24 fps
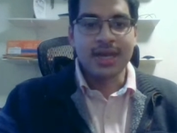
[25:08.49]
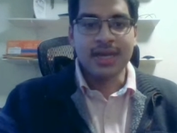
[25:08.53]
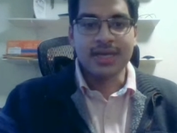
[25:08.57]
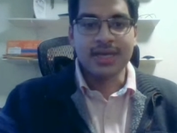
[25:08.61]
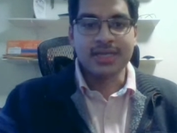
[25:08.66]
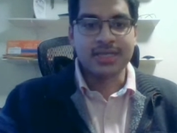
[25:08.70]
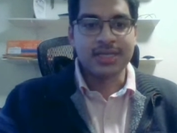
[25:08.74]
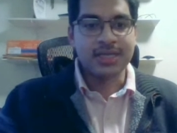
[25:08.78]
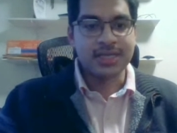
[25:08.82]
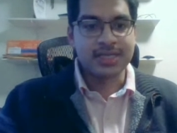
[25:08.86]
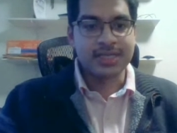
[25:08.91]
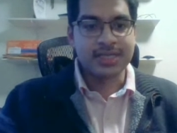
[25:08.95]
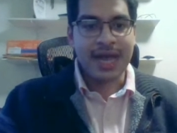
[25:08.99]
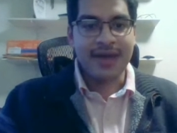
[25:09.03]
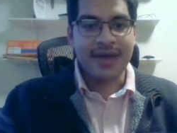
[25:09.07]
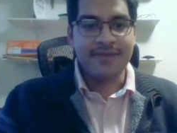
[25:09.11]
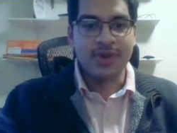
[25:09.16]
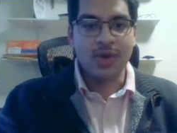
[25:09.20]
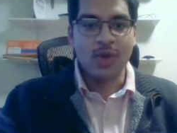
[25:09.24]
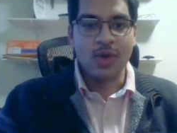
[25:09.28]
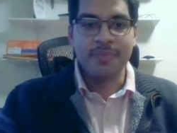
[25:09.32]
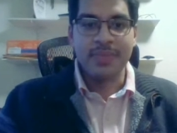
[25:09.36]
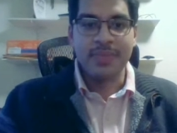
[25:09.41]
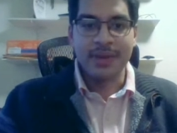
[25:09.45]
is to just have
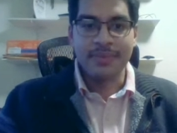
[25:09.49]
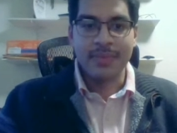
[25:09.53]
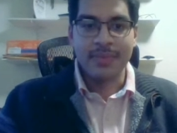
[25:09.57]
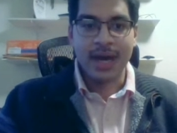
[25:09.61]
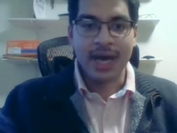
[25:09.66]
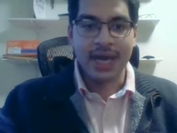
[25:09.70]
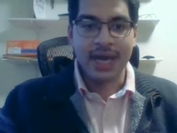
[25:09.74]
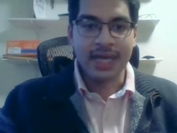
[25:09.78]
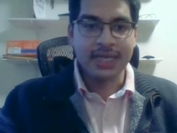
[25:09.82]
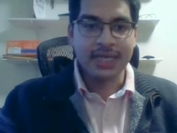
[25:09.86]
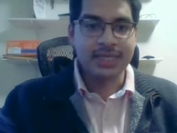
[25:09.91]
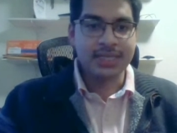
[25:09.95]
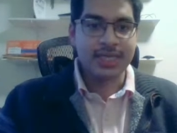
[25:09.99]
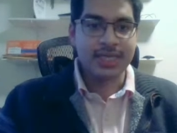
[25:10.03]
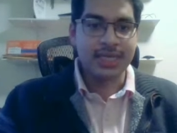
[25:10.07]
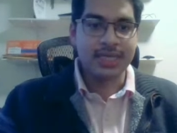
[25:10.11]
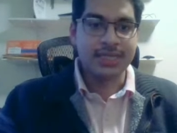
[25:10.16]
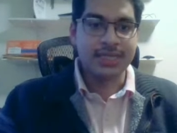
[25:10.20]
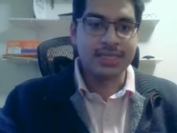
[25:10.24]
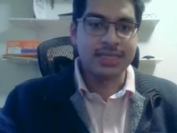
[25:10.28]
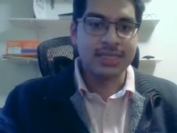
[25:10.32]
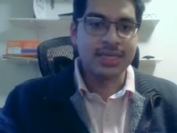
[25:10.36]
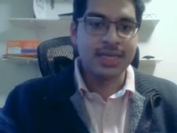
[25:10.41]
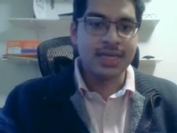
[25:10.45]
an open mind.
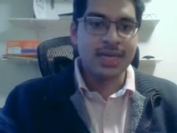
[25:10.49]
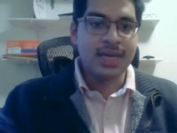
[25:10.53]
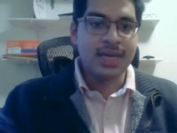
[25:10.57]
And